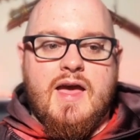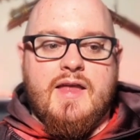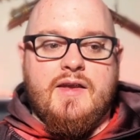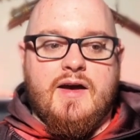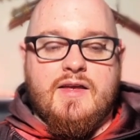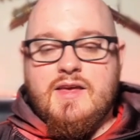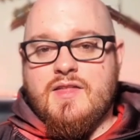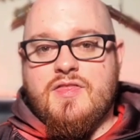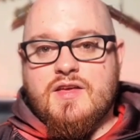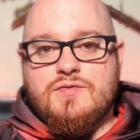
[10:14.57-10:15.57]
And
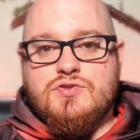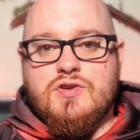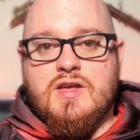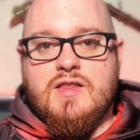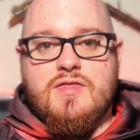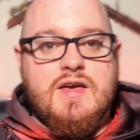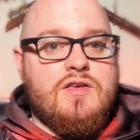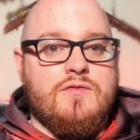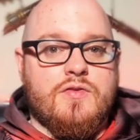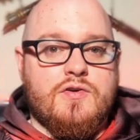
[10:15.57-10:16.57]
yeah, thanks for tuning in.
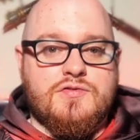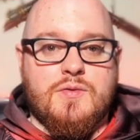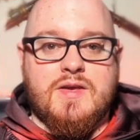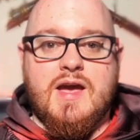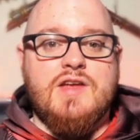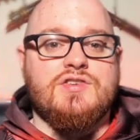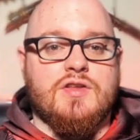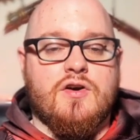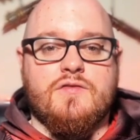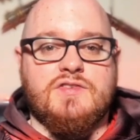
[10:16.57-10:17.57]
Thank you for those who engage
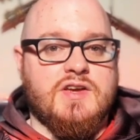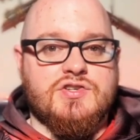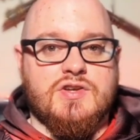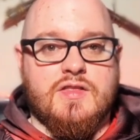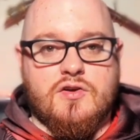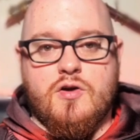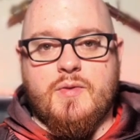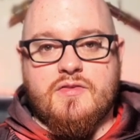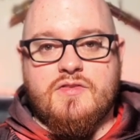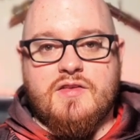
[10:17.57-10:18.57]
in the conversation in the
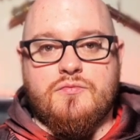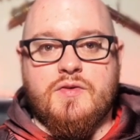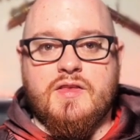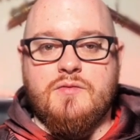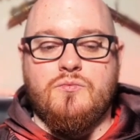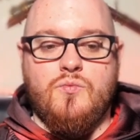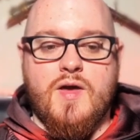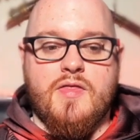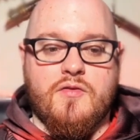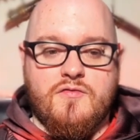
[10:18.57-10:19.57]
comments. That's really
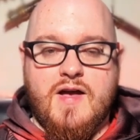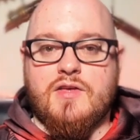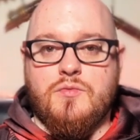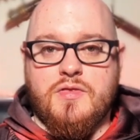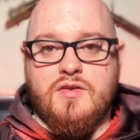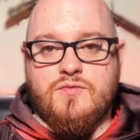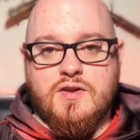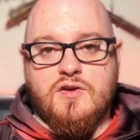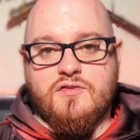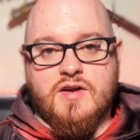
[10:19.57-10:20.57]
where the value in these
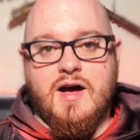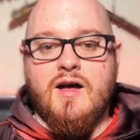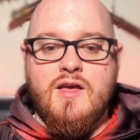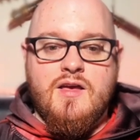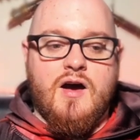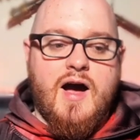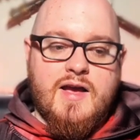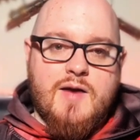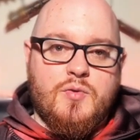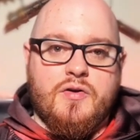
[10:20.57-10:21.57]
videos are.
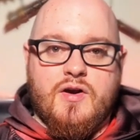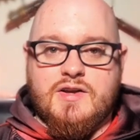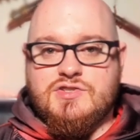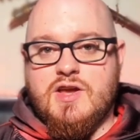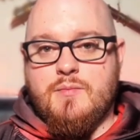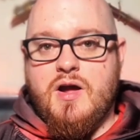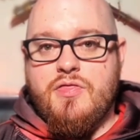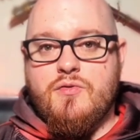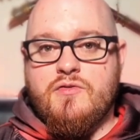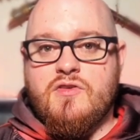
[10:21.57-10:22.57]
I come on, I share
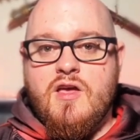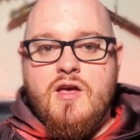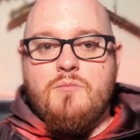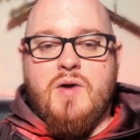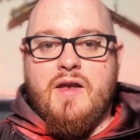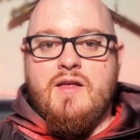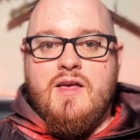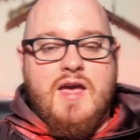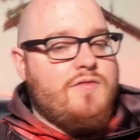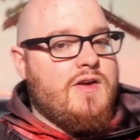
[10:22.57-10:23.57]
my thoughts, but
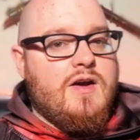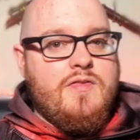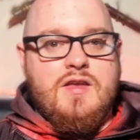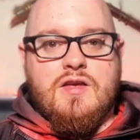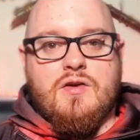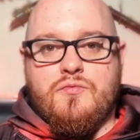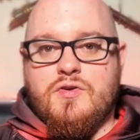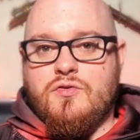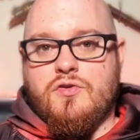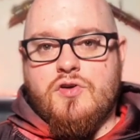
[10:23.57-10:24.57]
every now and then you get a
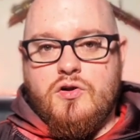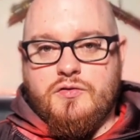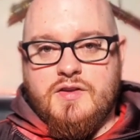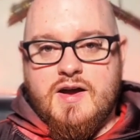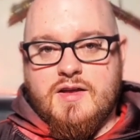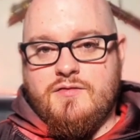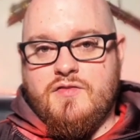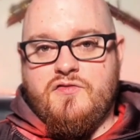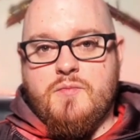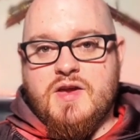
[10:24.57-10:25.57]
real gold nugget
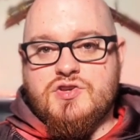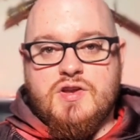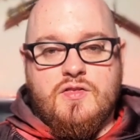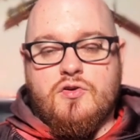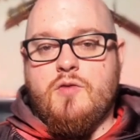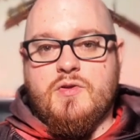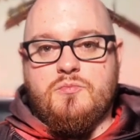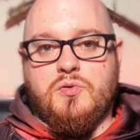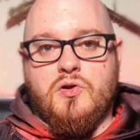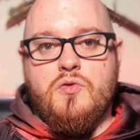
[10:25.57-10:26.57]
of information in the
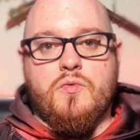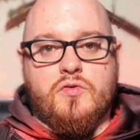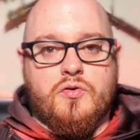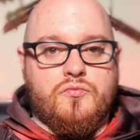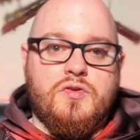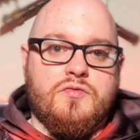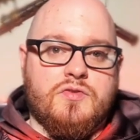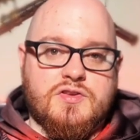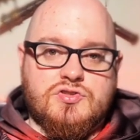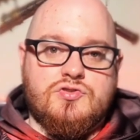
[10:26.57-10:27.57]
comments below. We've got a really,
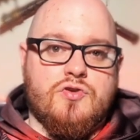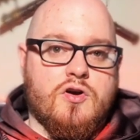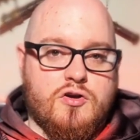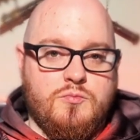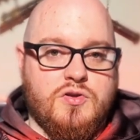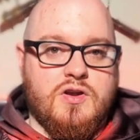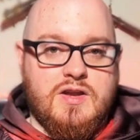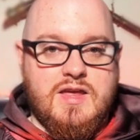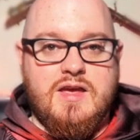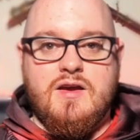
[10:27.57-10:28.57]
really strong
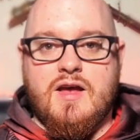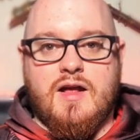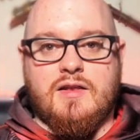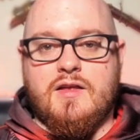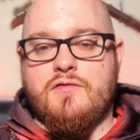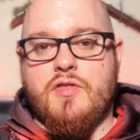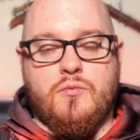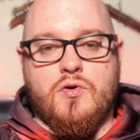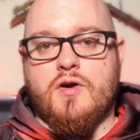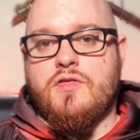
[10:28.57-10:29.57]
community here, and I love
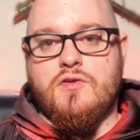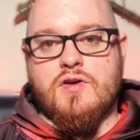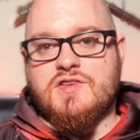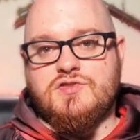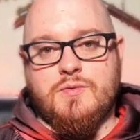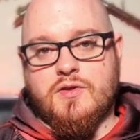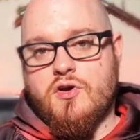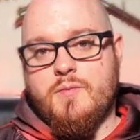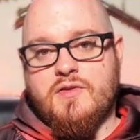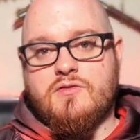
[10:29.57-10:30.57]
the work that you guys do in the
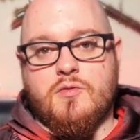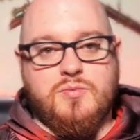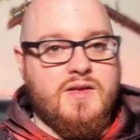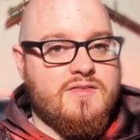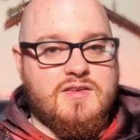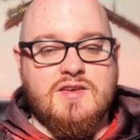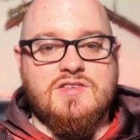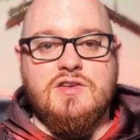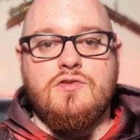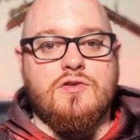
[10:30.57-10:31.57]
comments. So please
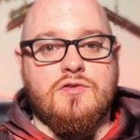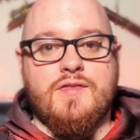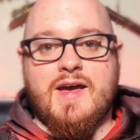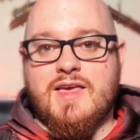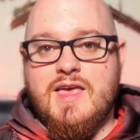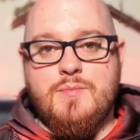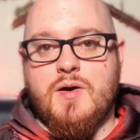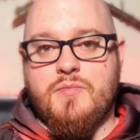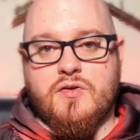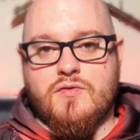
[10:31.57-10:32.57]
continue to do that.
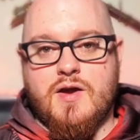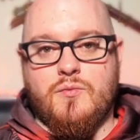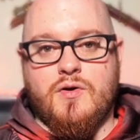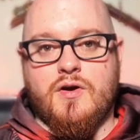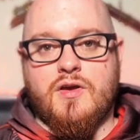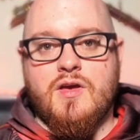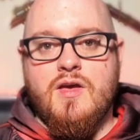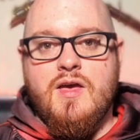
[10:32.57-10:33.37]
Keep up the great work.